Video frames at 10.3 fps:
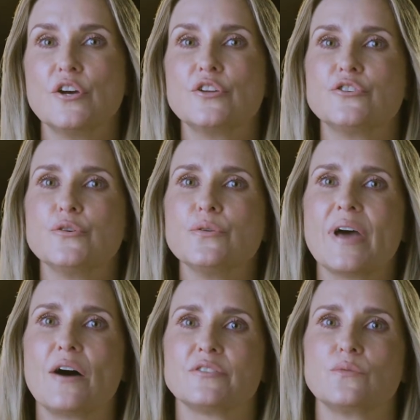
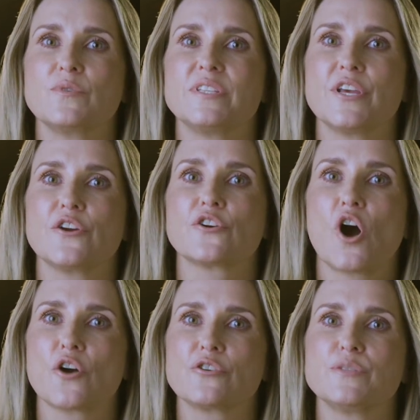2000 was the year
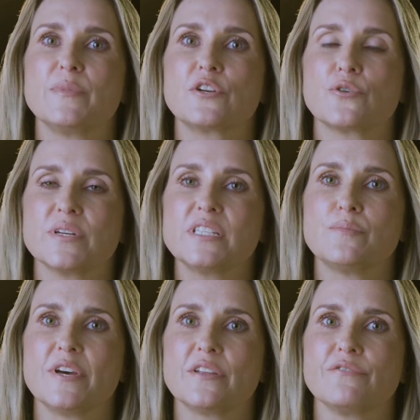Congressman Chris
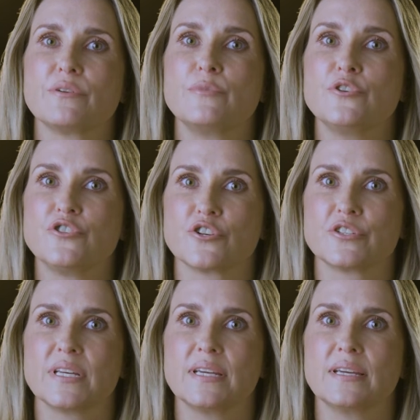Smith from New
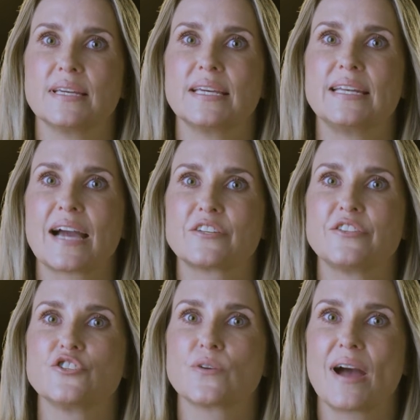Jersey enacted
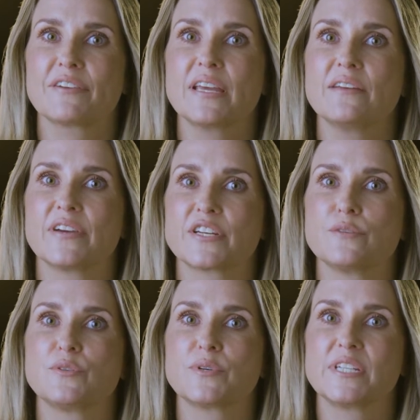the Trafficking
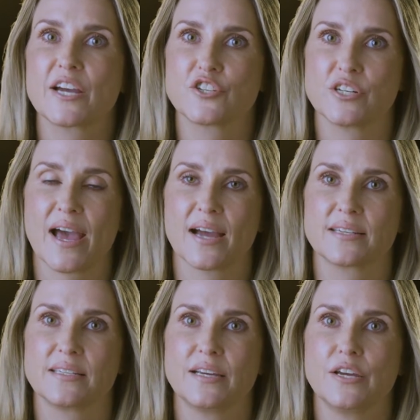Victims Protection
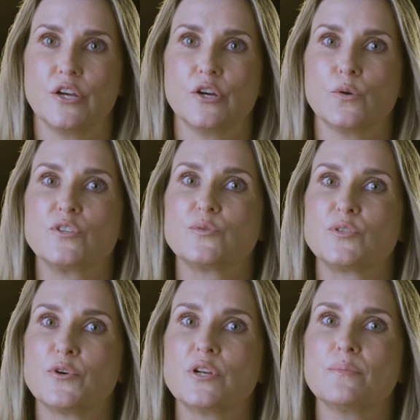Act, which
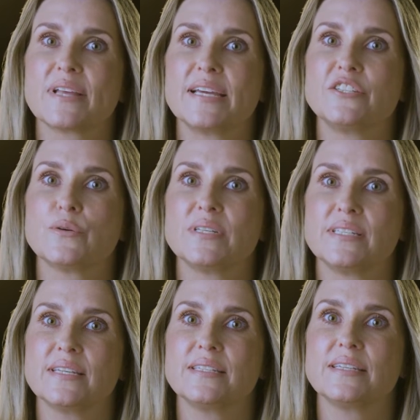was put in place to
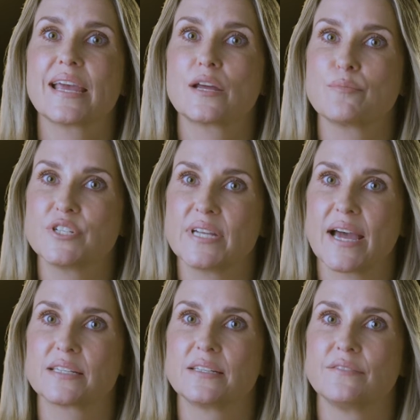assist and
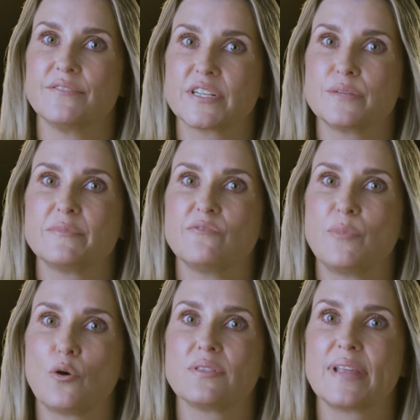protect victims of
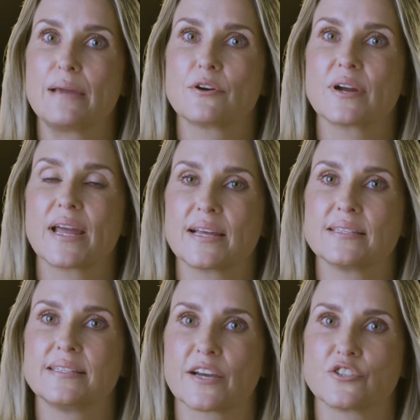both labor
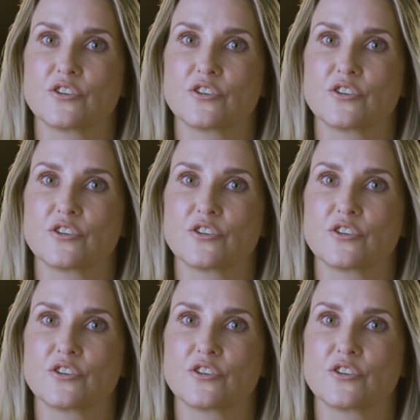and sex